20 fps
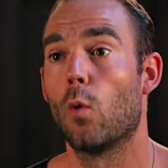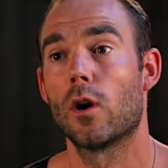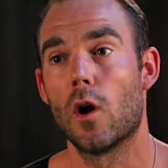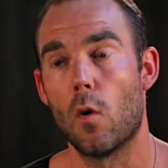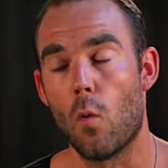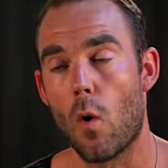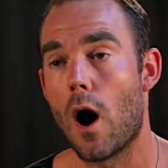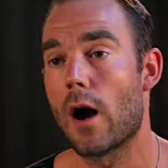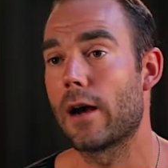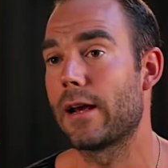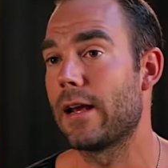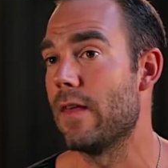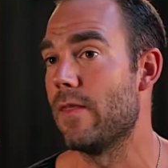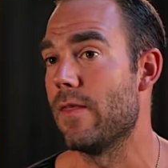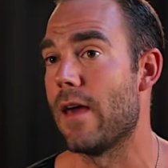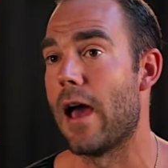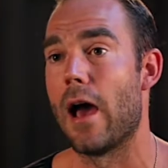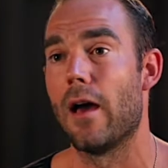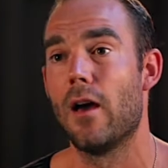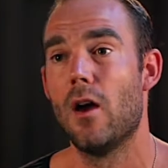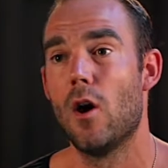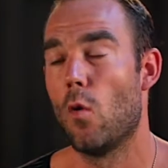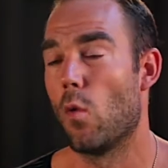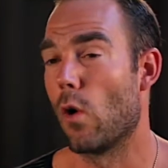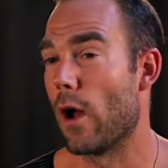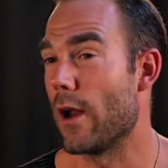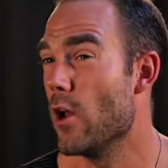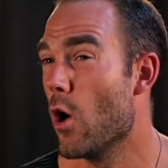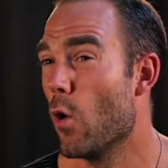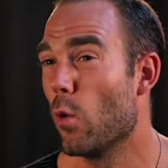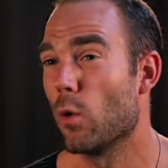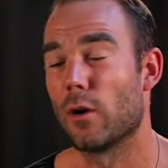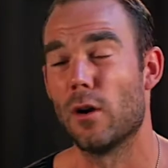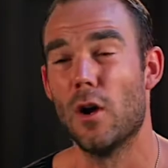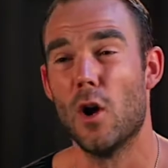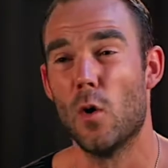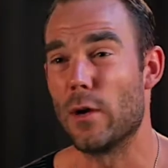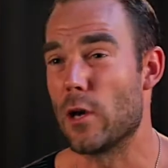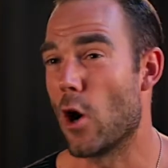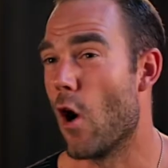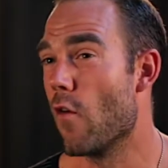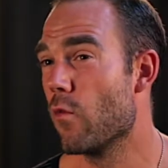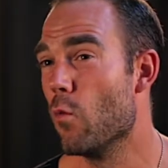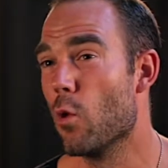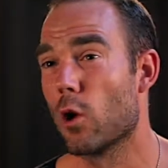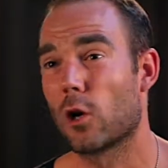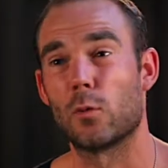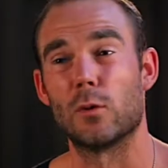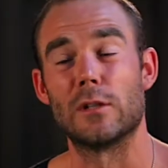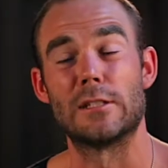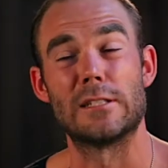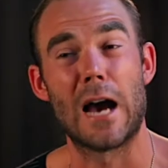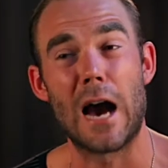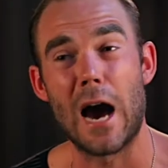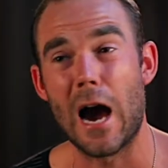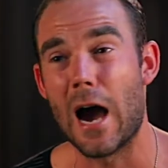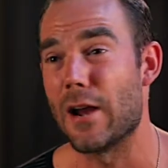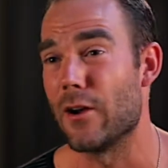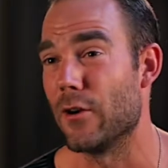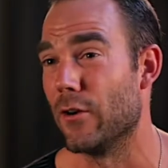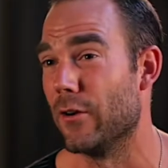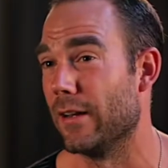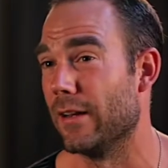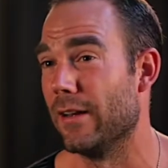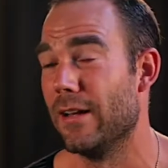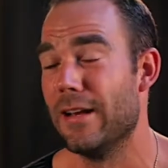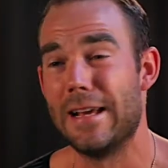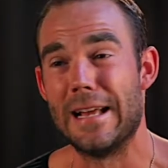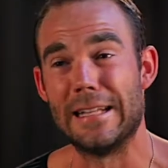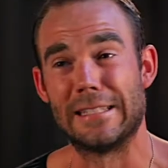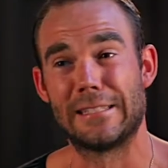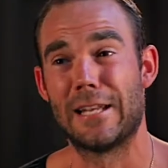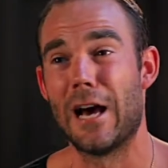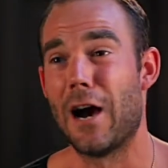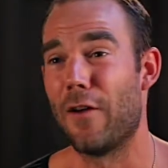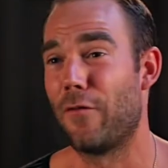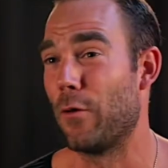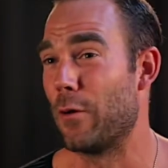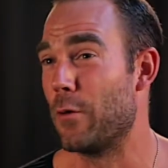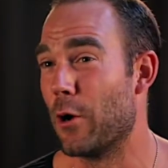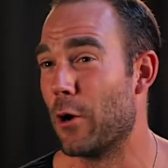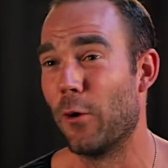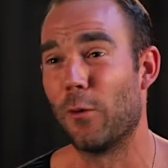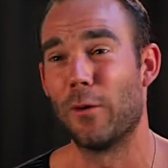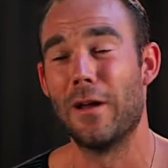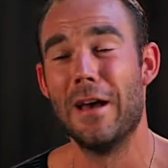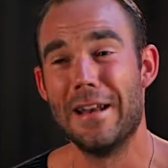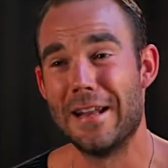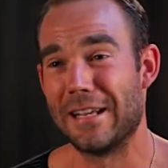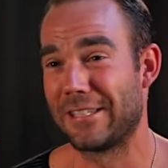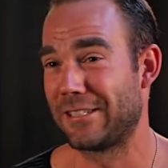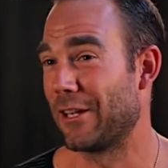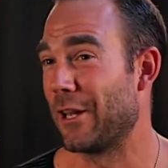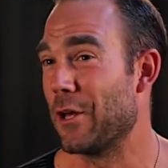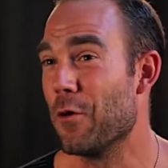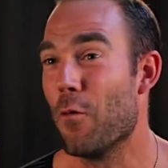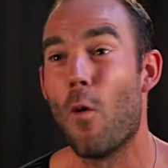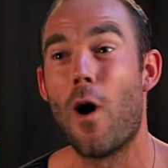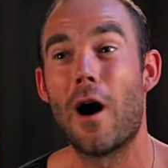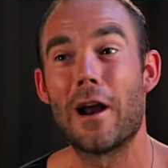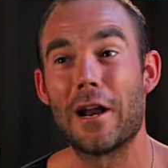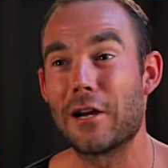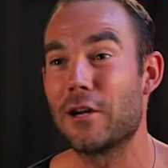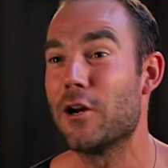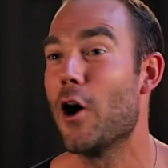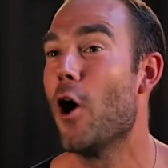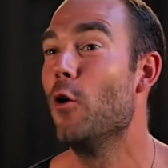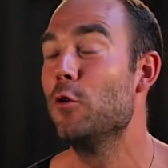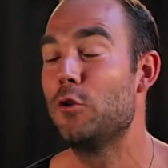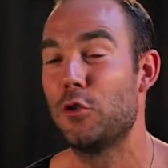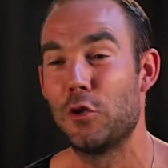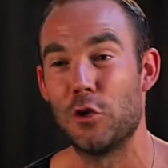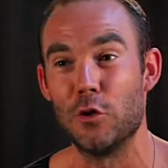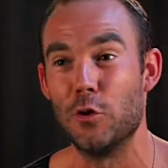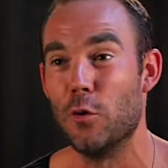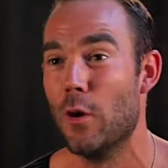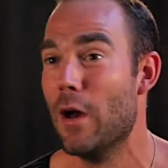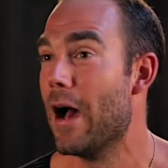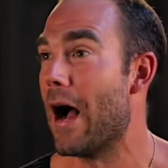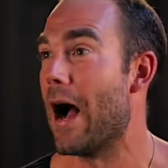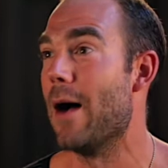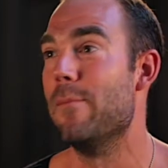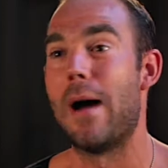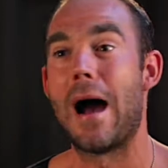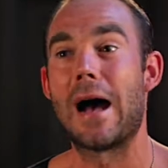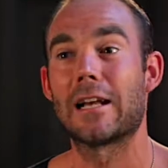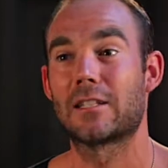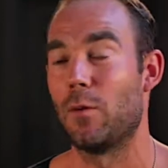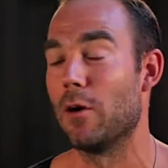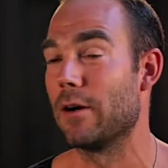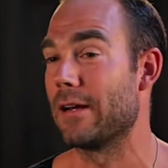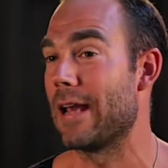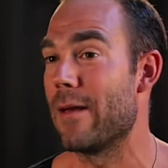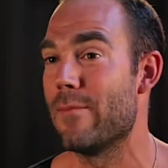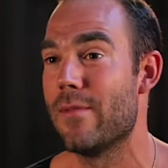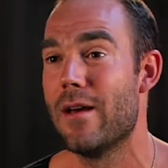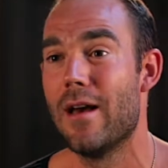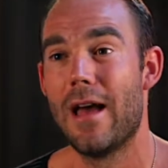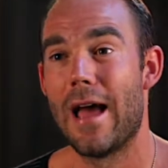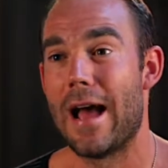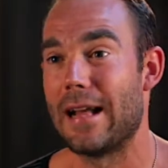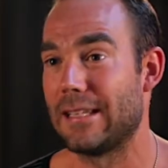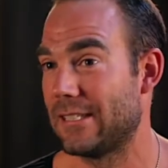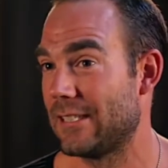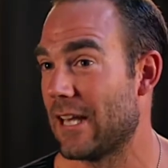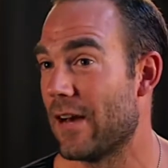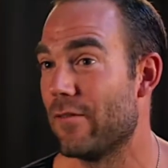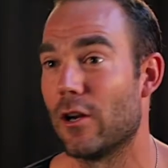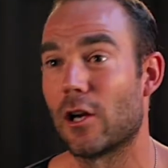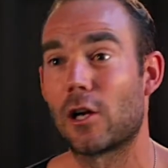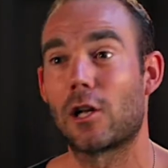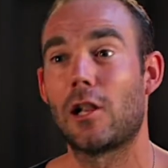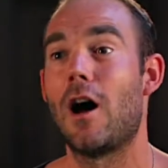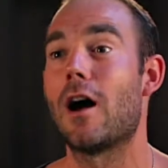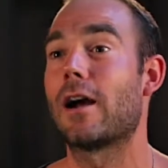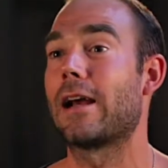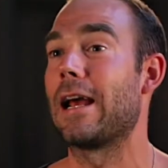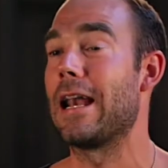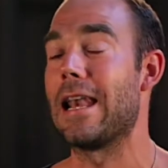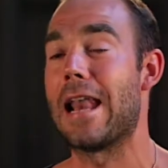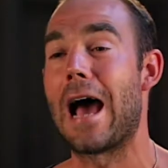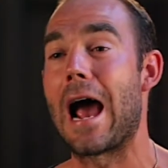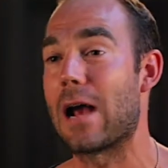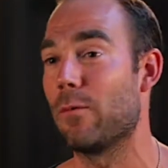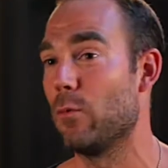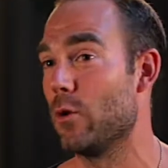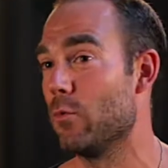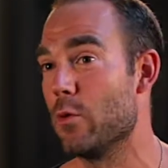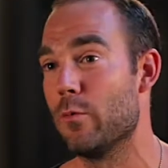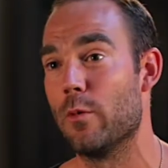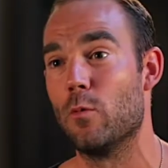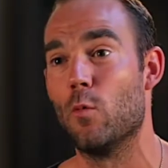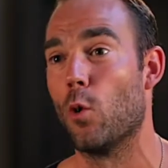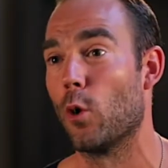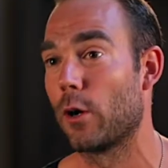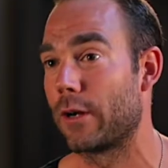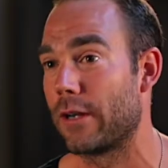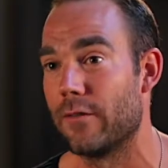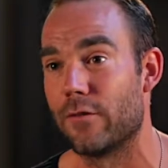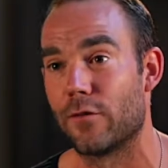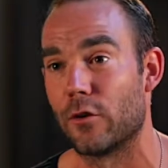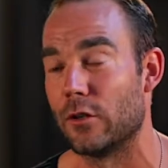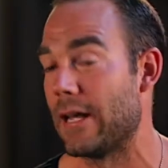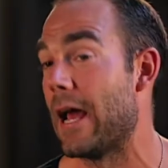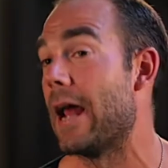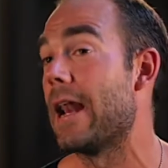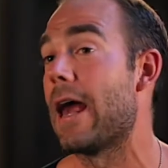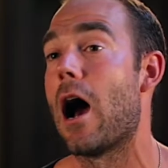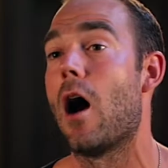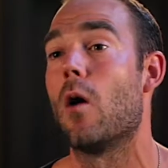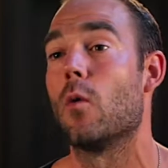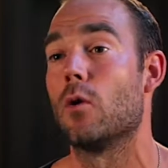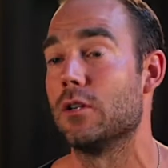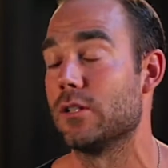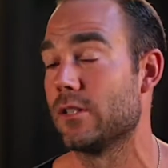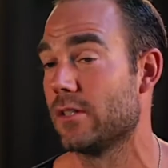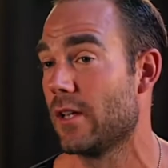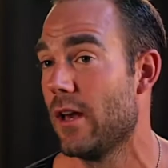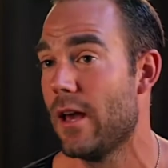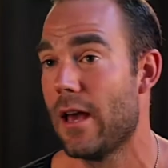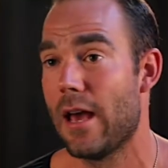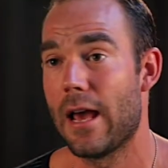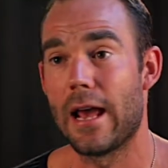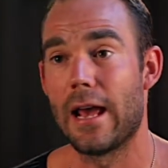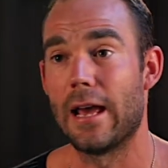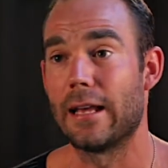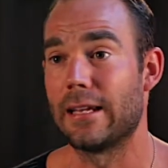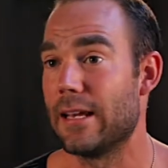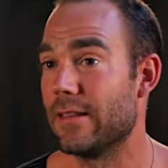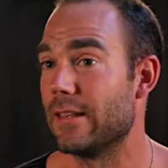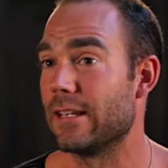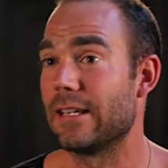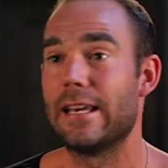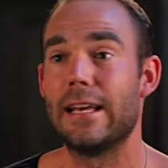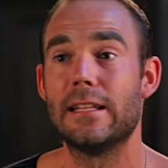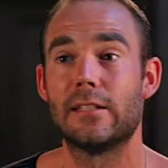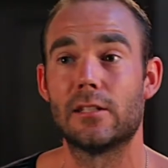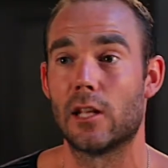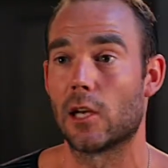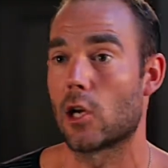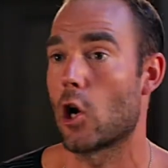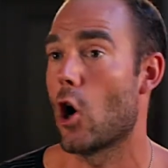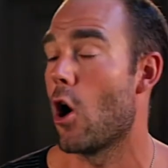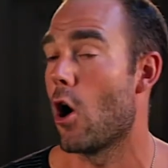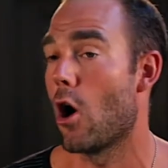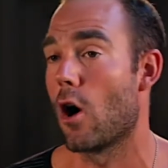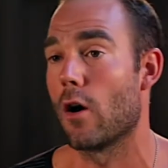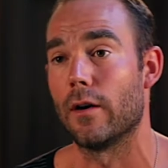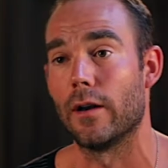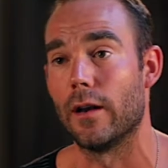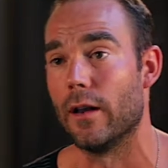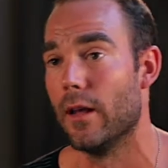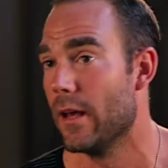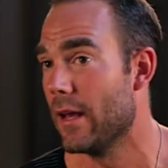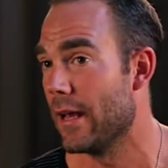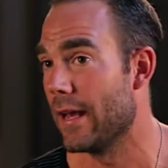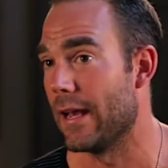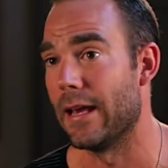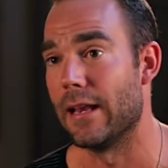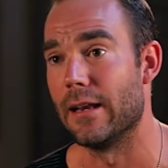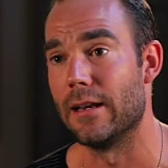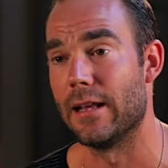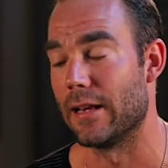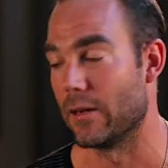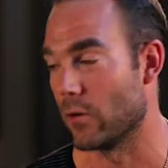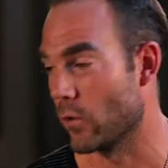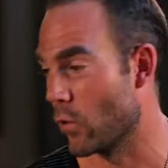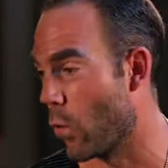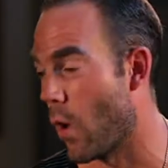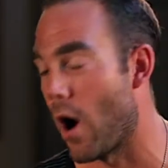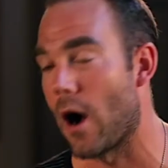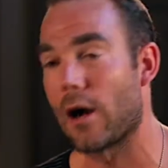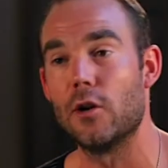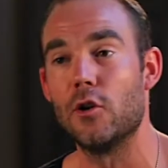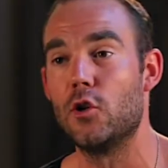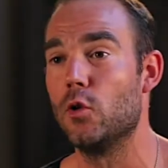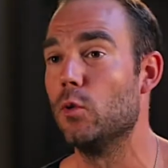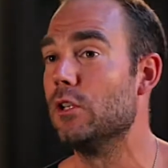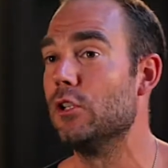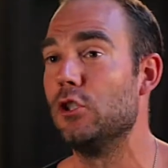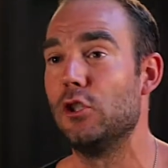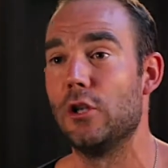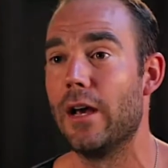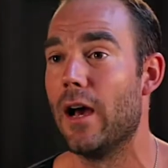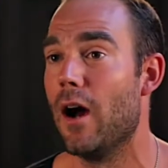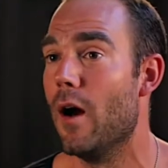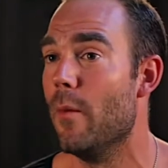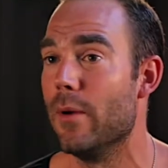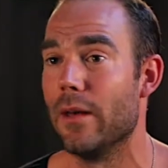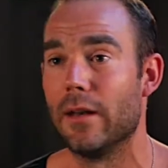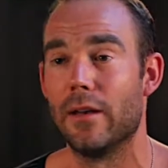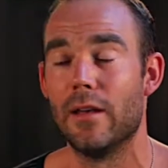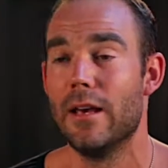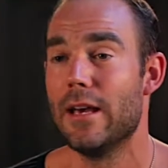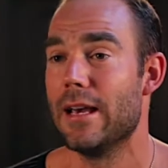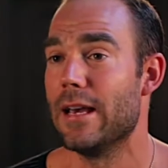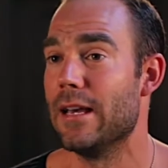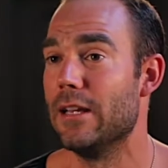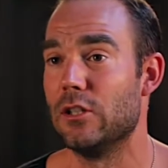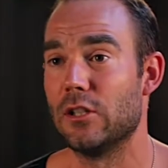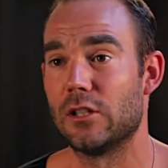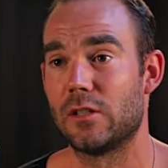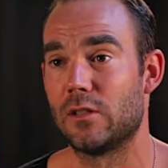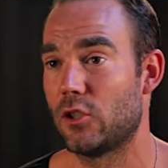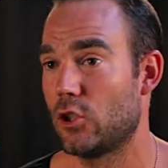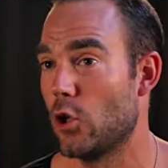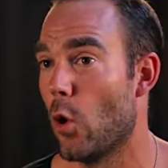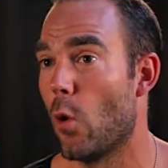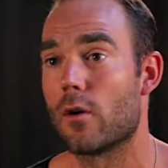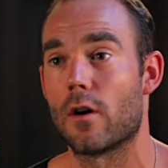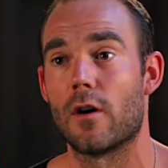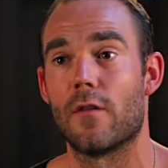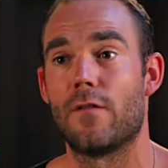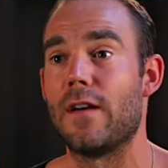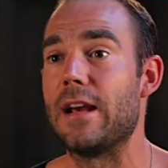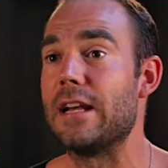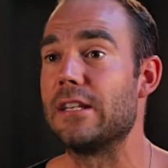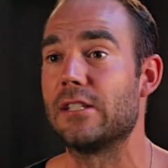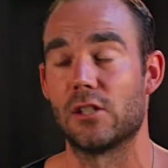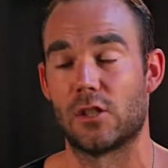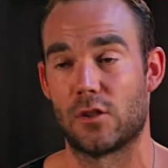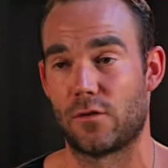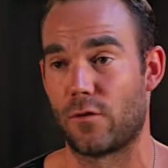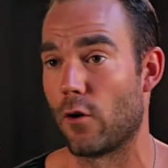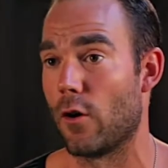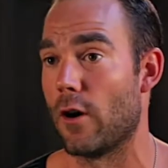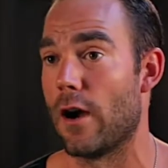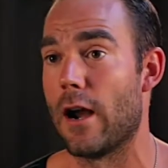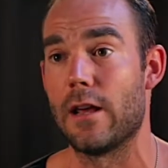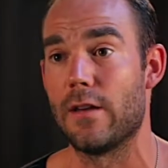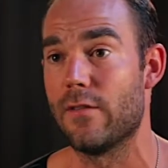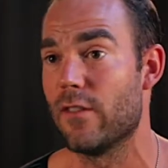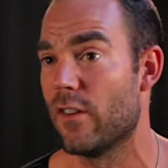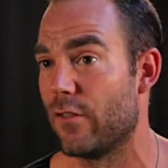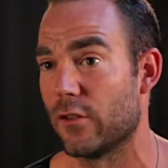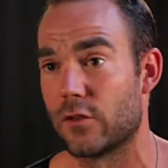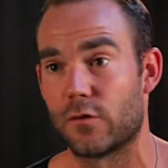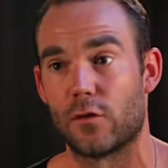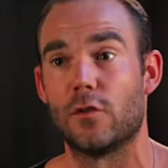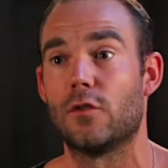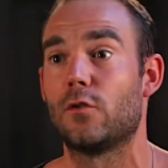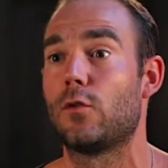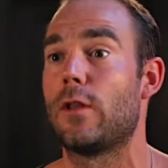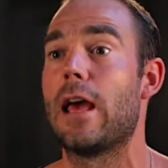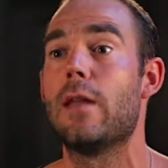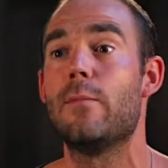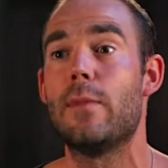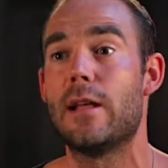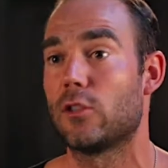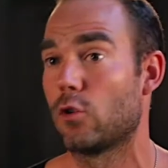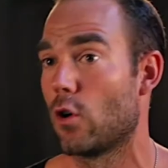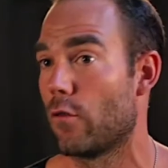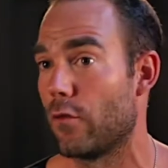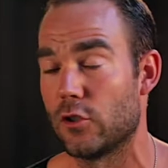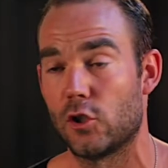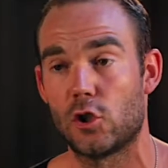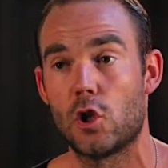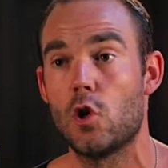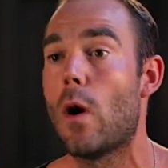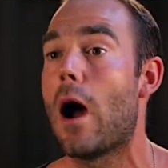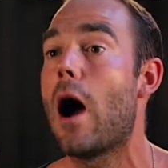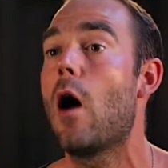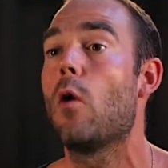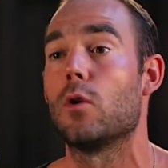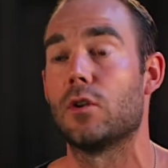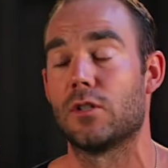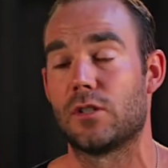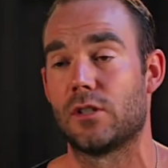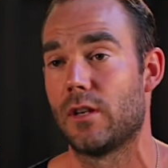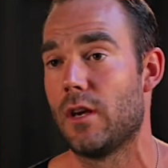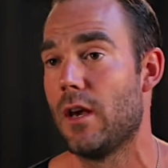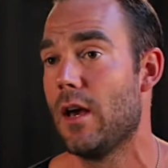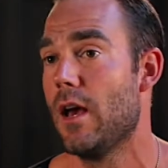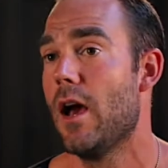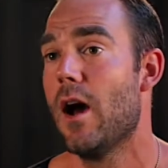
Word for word: we're gonna walk in that, where I know we're, we get home from work and we're tired and it's tough. We don't necessarily wanna go to a basketball game at seven o'clock at night when we've been working for 10 hours and getting the kids in the car and, and, and walking to a gym and, and just showing on our faces for even if it's for 10 minutes or if it's two hours.